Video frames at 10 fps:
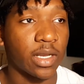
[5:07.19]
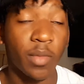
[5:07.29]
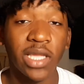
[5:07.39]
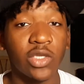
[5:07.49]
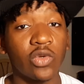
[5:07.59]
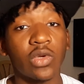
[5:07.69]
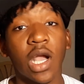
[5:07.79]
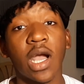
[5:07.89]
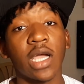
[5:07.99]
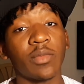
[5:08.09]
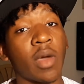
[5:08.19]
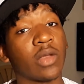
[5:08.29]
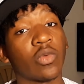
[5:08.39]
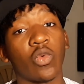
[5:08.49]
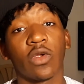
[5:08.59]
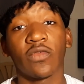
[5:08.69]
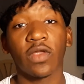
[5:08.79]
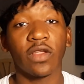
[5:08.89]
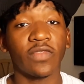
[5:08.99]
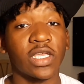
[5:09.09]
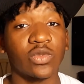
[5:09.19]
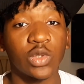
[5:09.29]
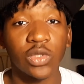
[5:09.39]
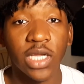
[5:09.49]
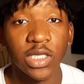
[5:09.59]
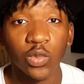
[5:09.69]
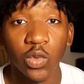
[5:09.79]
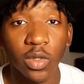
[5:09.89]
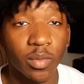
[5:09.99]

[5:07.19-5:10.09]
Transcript: I might do COD Modern Warfare if that's what you guys want.